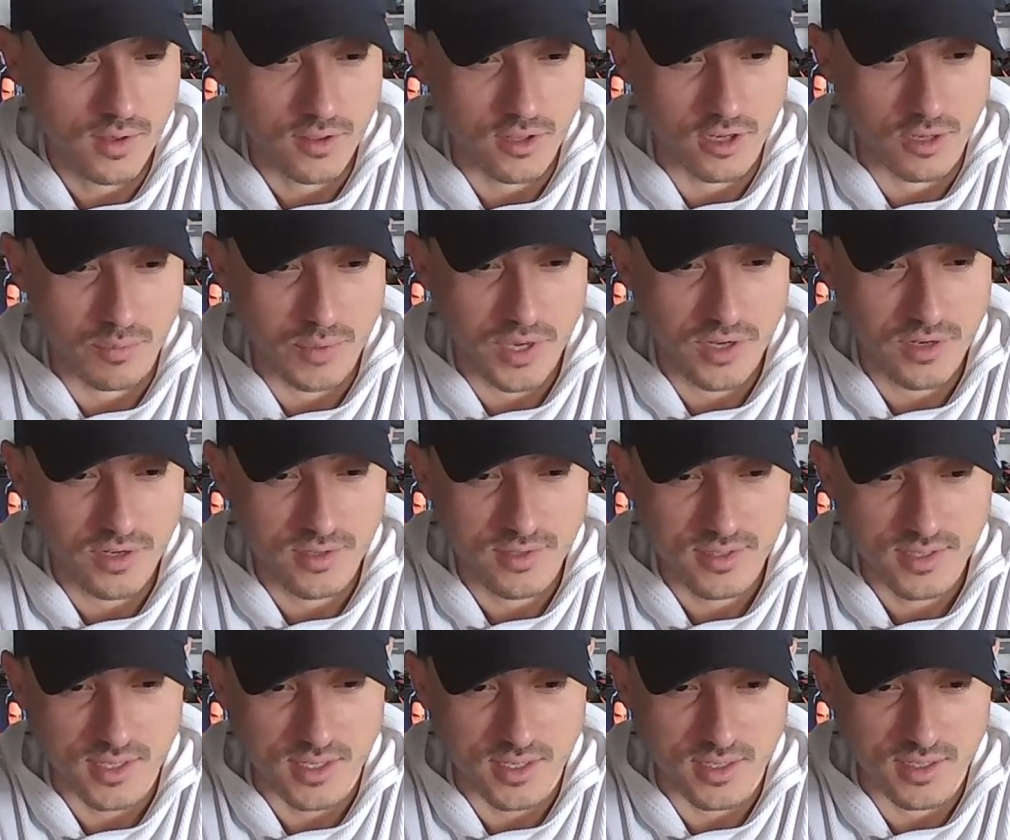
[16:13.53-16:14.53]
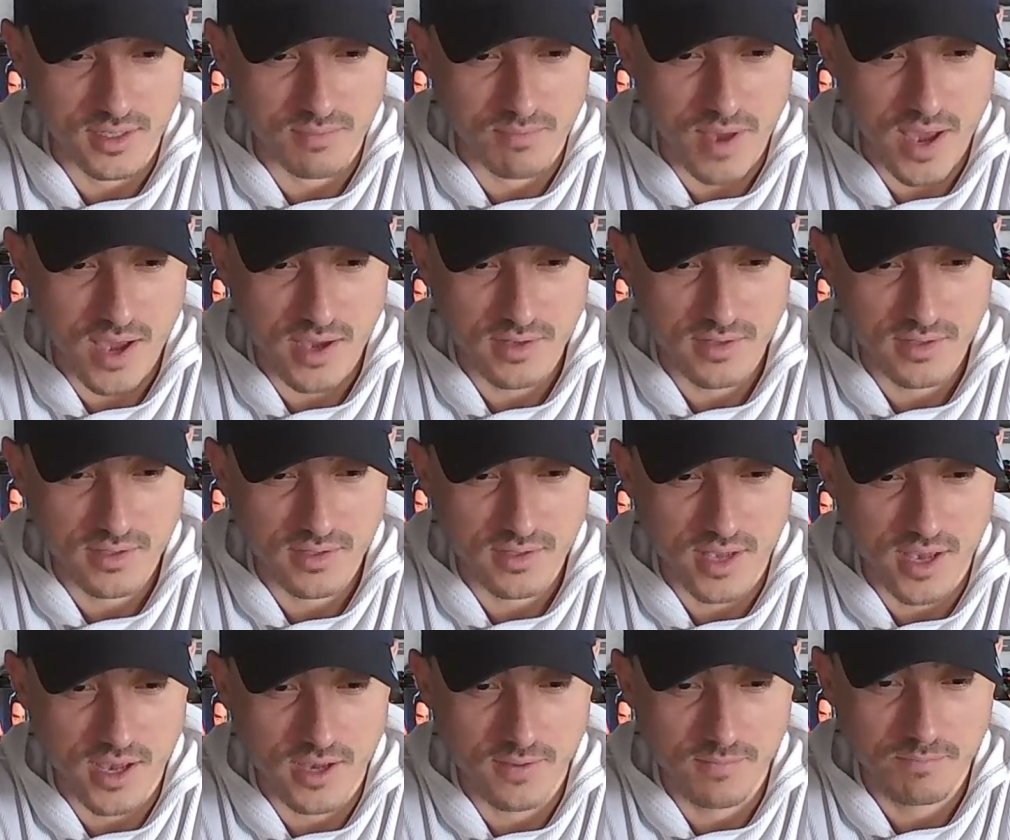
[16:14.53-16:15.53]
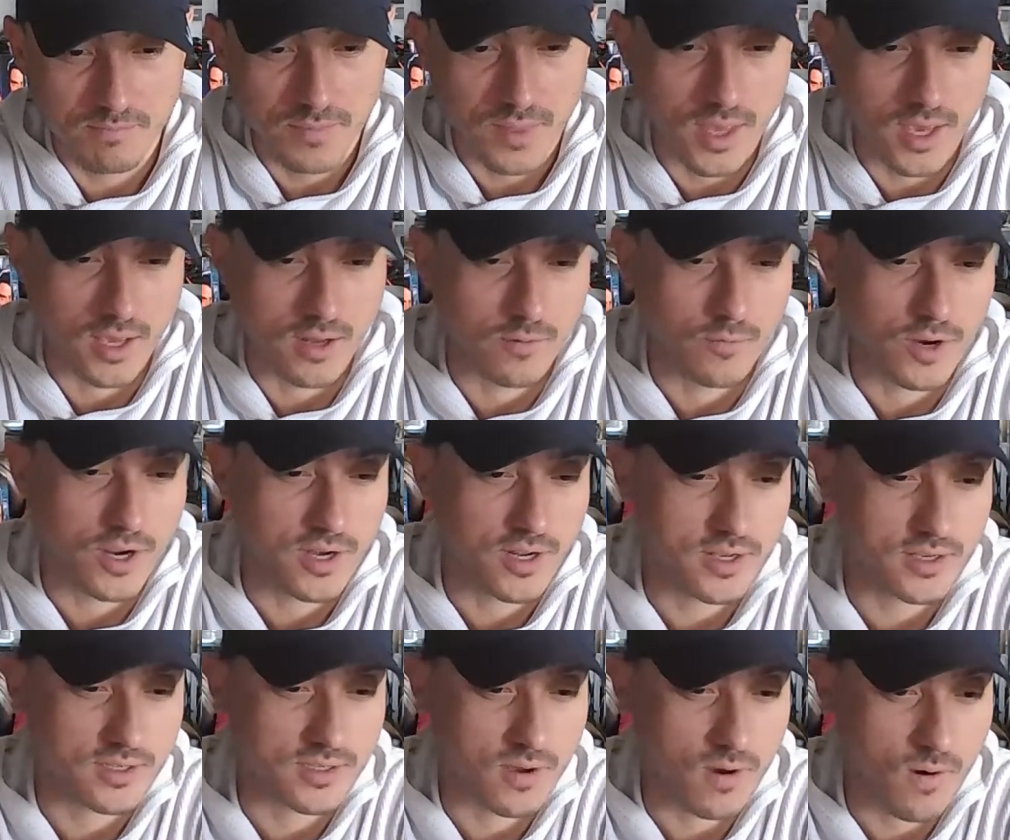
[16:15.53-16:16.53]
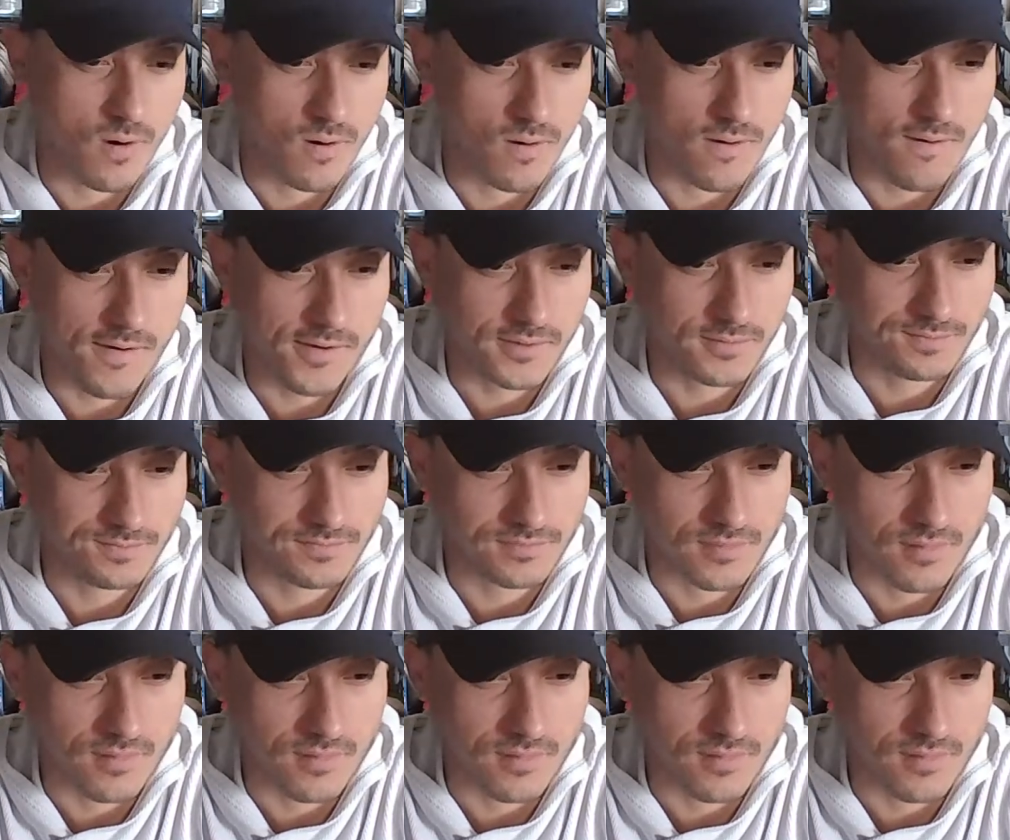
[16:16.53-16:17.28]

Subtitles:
The dependence is mass, m, and radius, r.